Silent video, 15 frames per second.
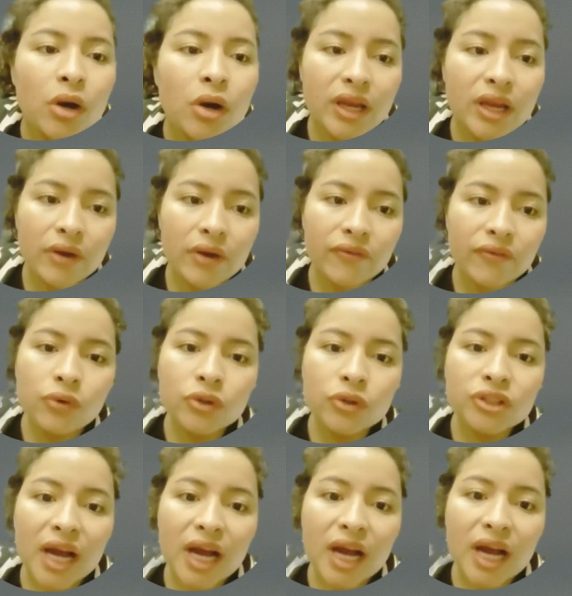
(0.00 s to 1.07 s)
foot and
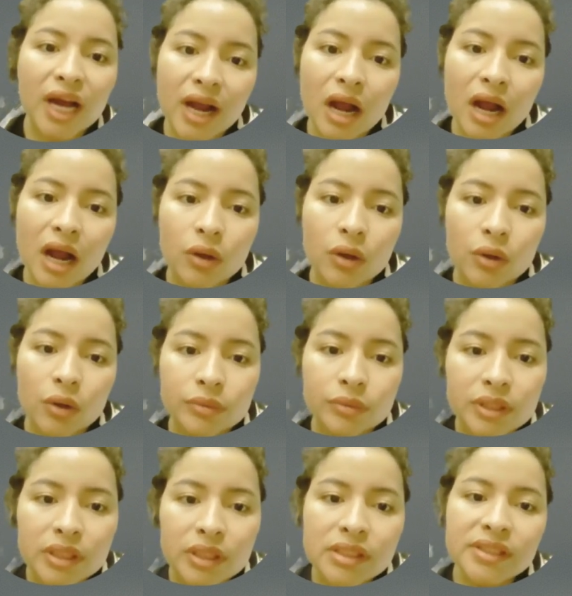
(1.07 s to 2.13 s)
ankle. See
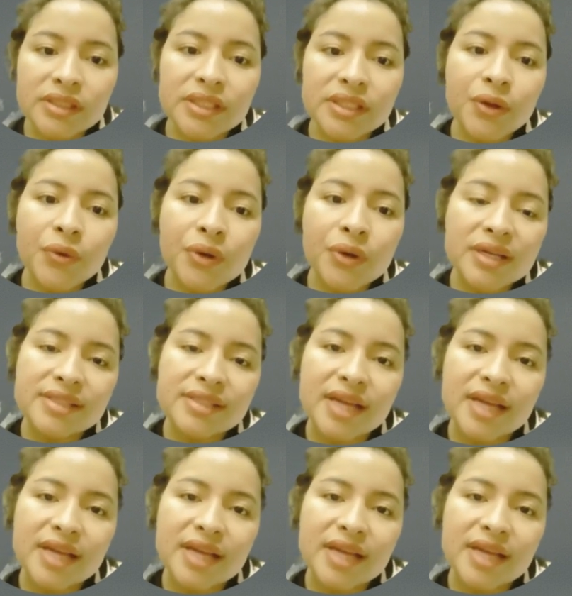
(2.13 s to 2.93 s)
you next time.